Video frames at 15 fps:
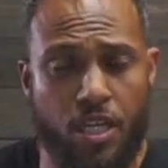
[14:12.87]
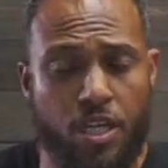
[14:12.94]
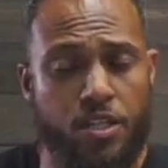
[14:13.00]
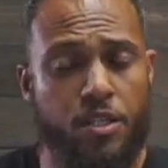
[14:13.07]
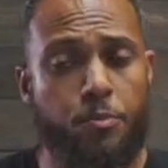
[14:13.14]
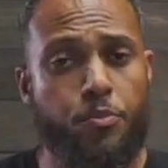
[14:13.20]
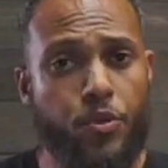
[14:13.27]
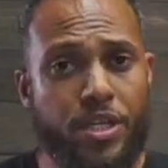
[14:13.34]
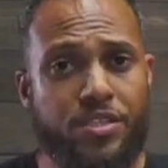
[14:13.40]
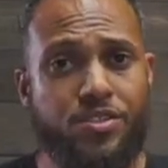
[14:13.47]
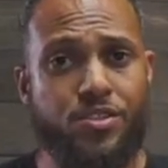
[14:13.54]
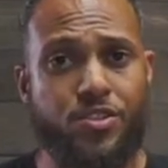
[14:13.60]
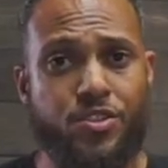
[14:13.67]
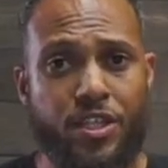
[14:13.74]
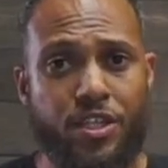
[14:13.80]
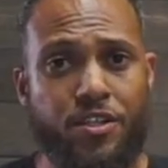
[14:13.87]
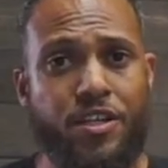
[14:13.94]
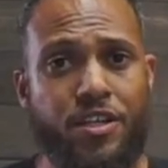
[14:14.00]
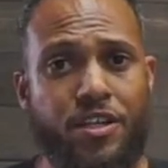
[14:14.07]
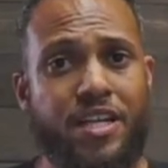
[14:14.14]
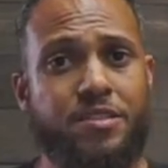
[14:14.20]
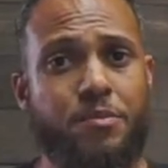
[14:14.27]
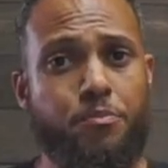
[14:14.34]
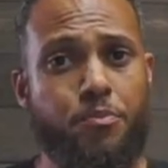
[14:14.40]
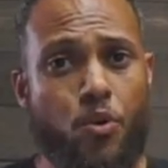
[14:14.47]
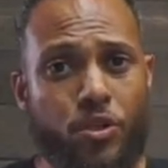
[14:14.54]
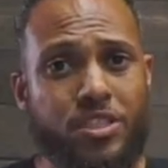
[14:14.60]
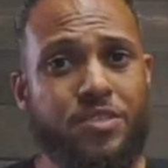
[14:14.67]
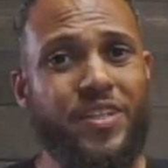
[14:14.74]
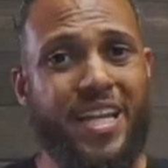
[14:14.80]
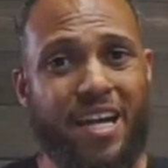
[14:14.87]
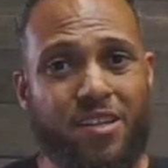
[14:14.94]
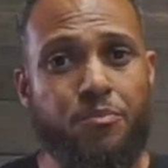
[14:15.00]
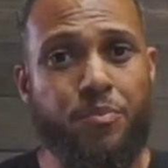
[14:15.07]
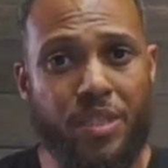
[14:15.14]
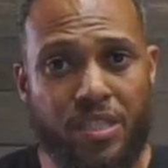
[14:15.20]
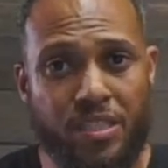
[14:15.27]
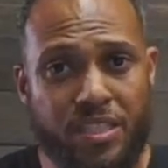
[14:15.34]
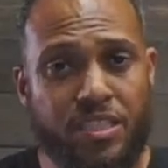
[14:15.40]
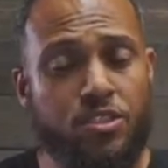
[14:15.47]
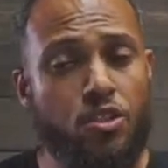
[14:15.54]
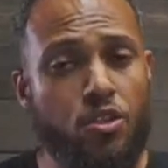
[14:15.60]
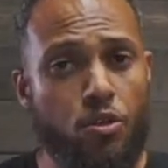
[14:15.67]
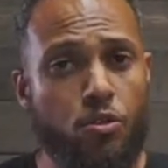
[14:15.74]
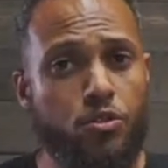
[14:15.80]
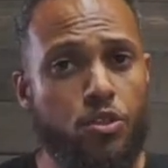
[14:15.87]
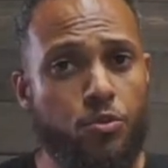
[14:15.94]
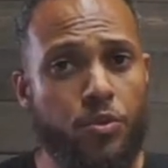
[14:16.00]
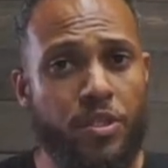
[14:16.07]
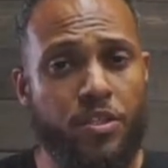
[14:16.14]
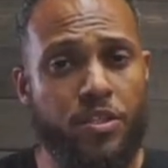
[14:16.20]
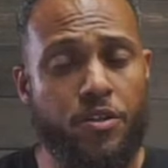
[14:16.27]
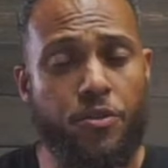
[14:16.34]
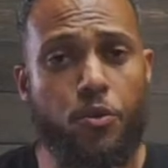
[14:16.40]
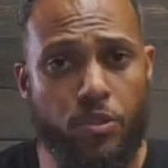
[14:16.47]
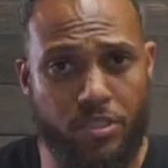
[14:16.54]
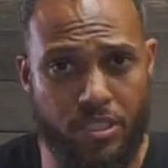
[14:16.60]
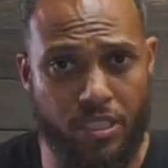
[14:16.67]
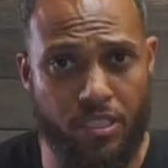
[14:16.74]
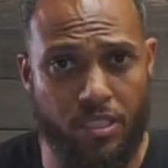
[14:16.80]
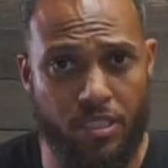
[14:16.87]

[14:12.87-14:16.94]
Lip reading: The press is there as a point of accountability to those who are in authority.